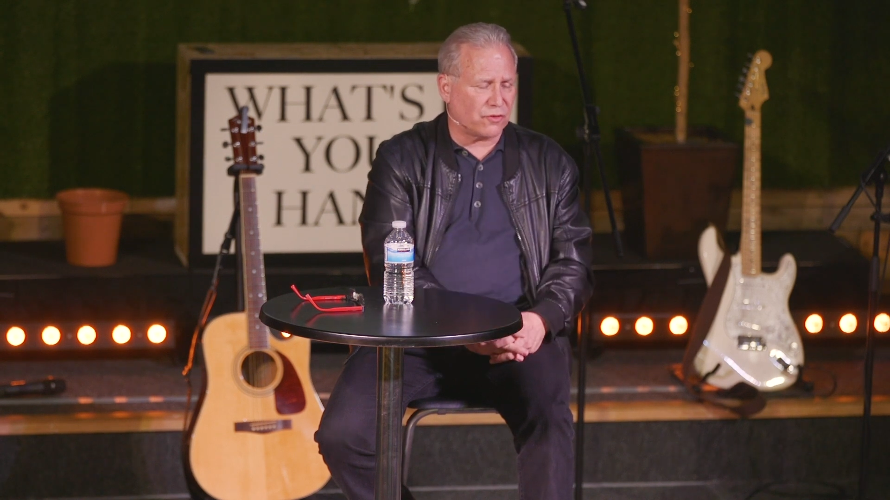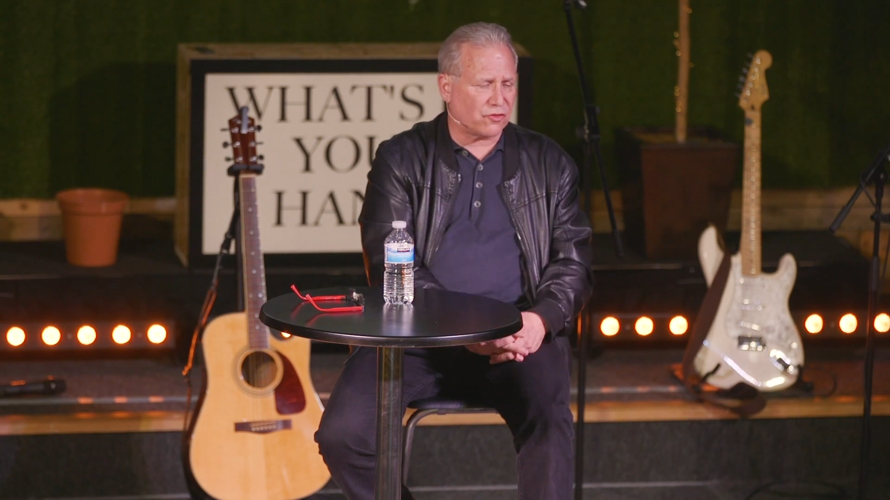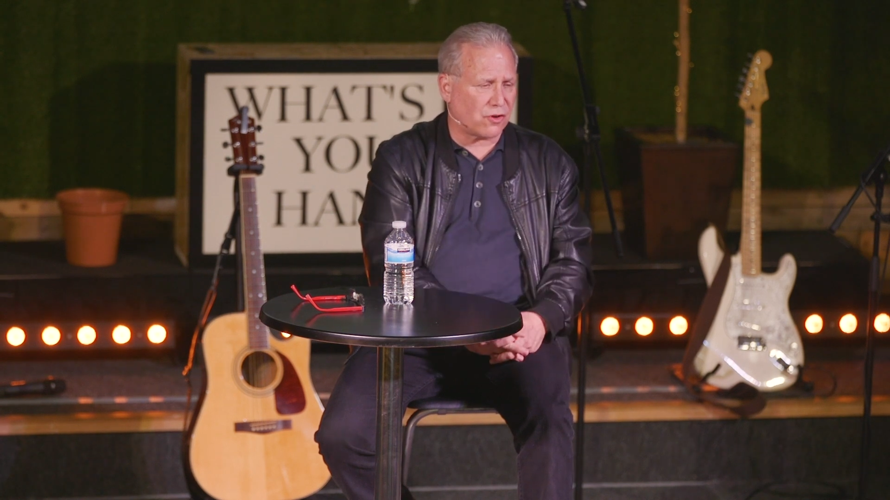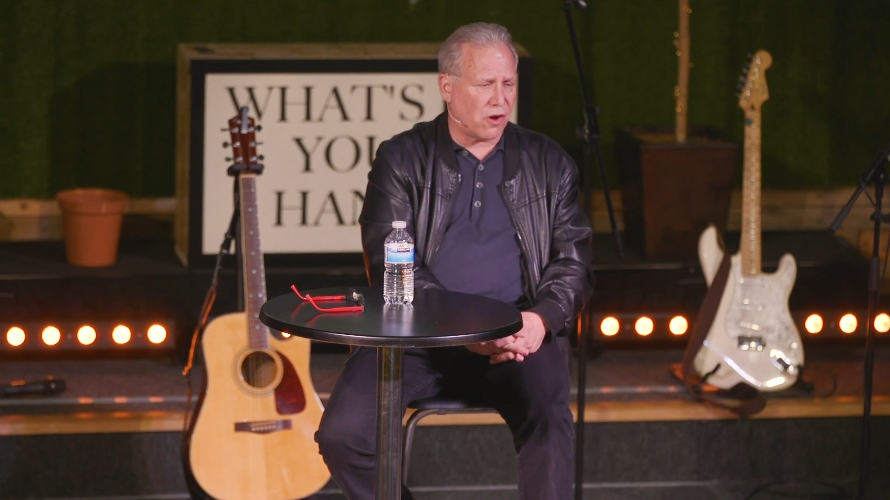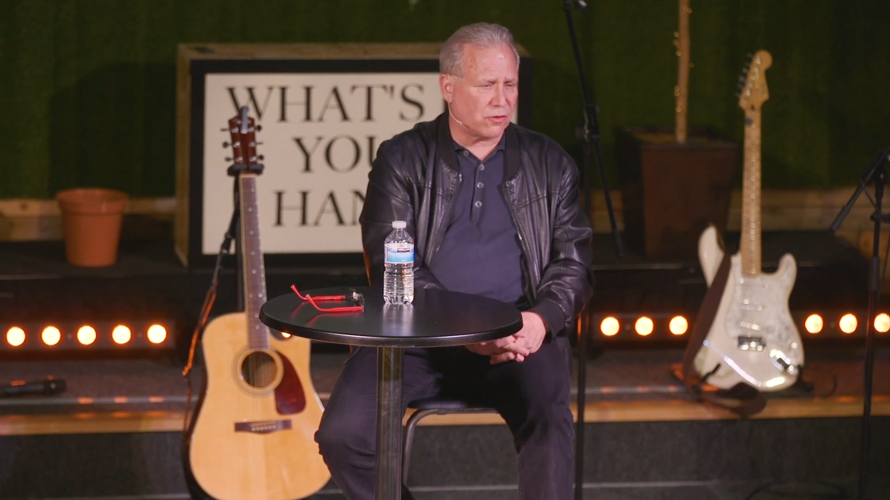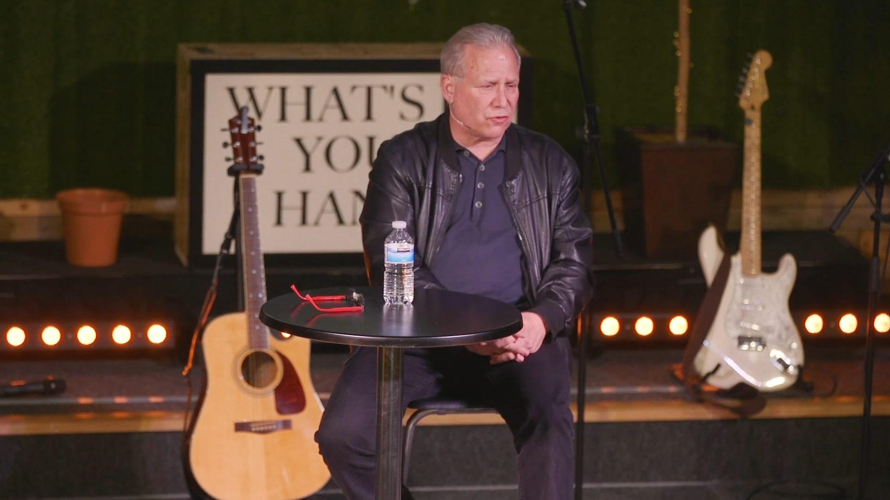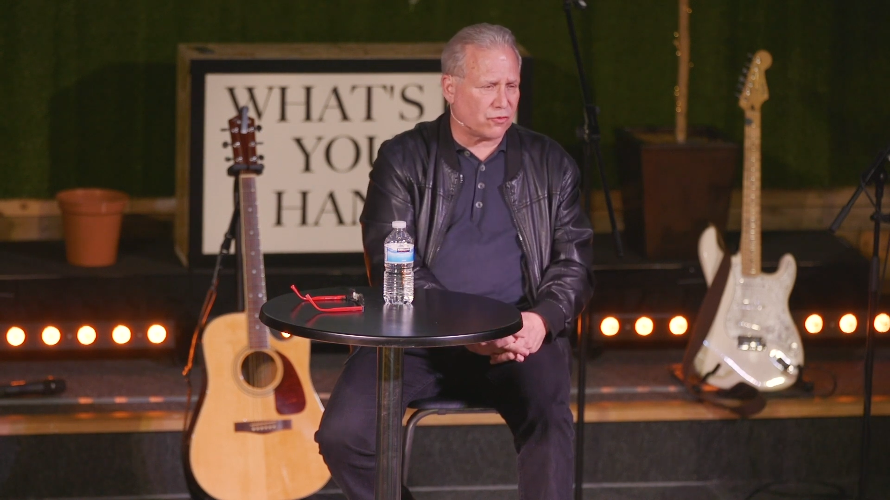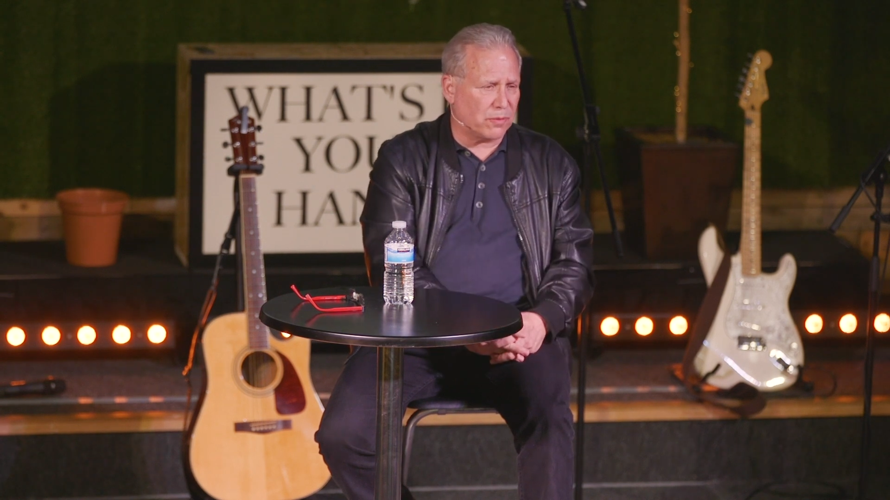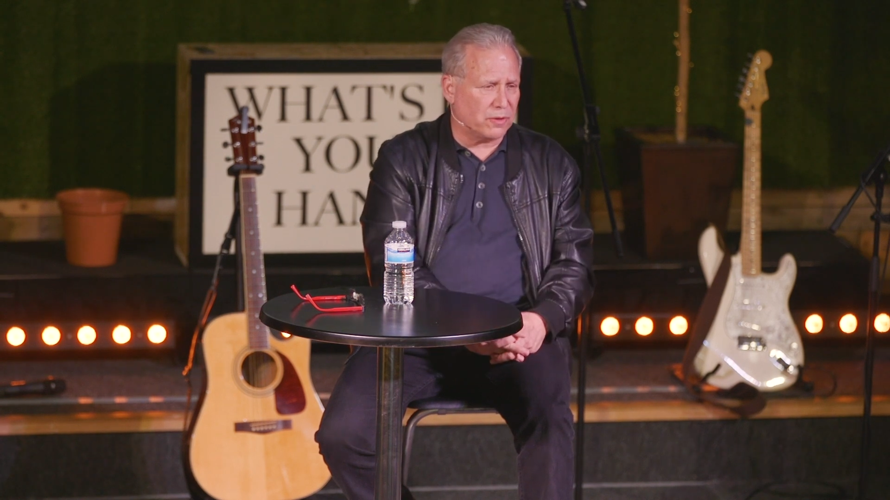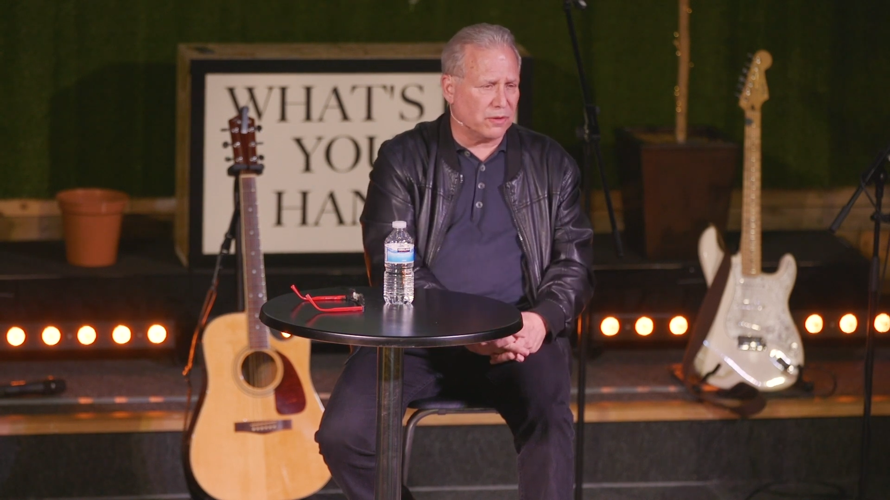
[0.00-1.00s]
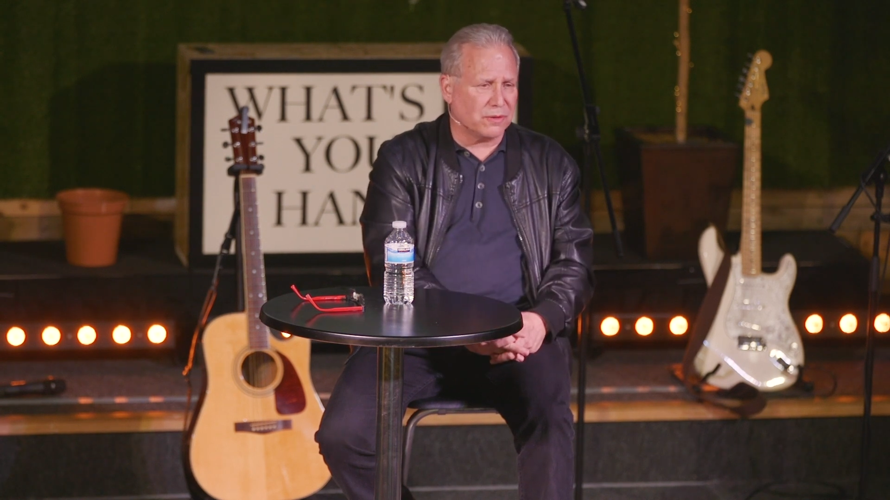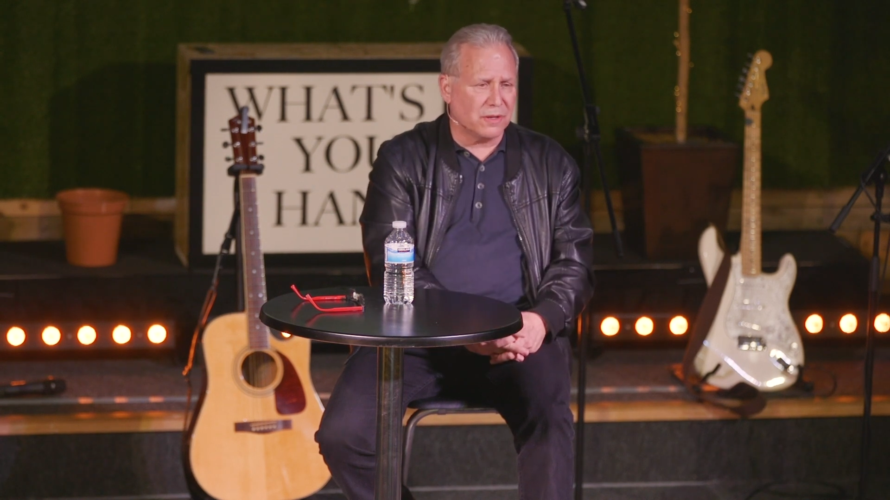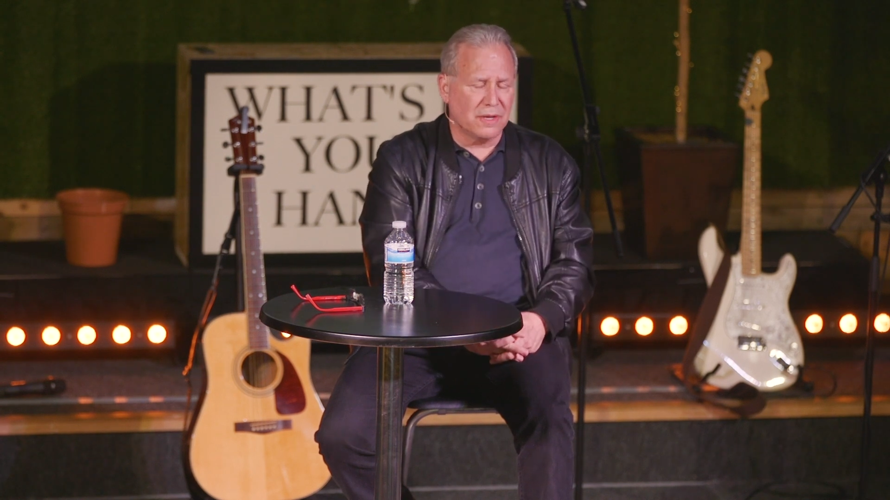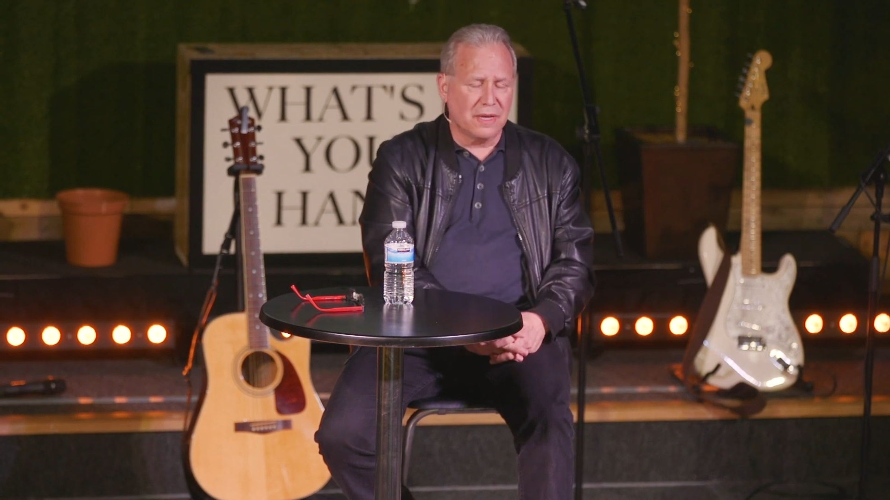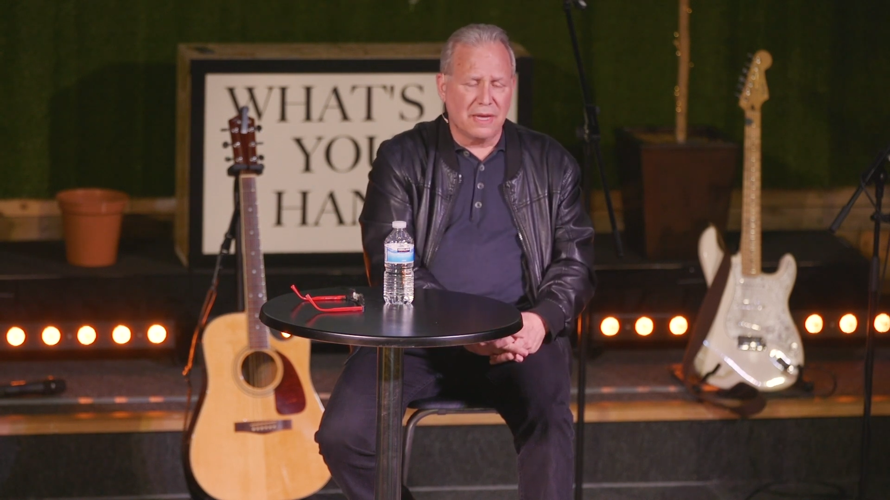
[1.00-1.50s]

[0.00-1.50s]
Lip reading: the Chicago Tribune,